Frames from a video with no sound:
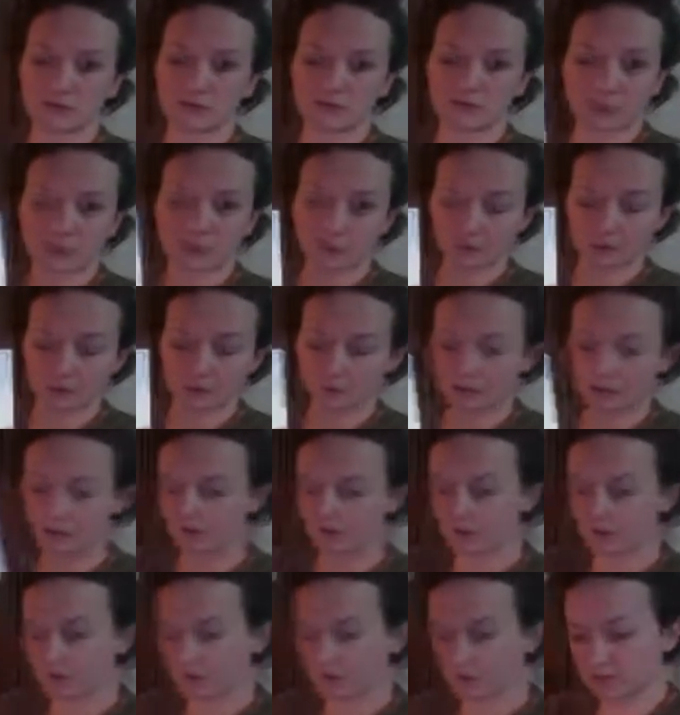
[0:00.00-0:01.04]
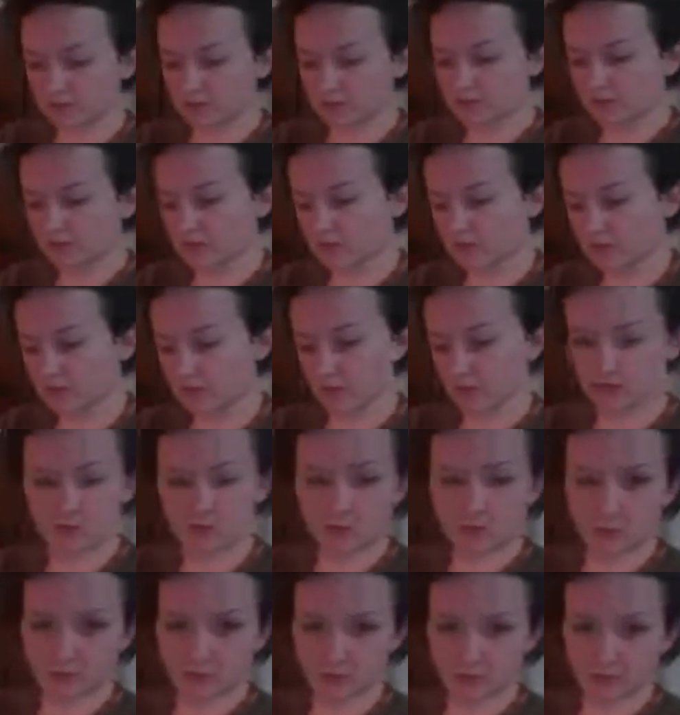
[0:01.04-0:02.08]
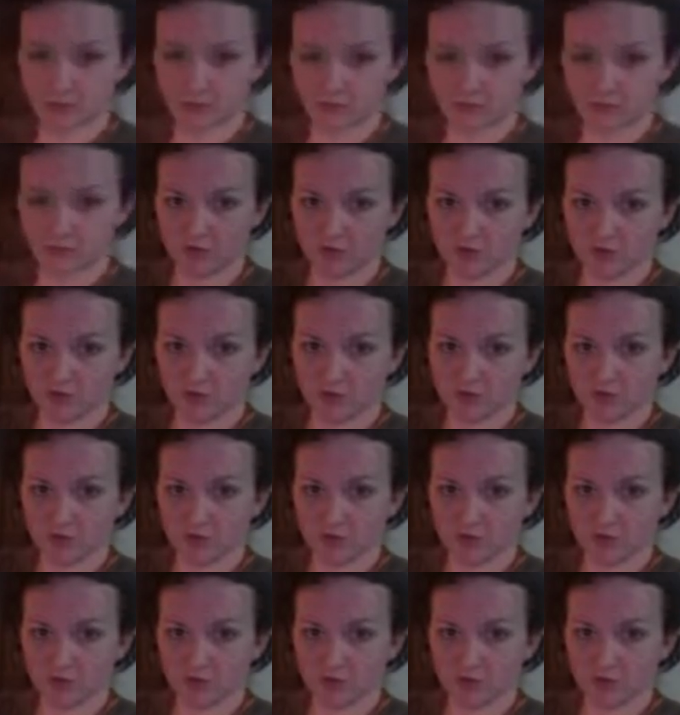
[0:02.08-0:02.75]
filters as your strainer.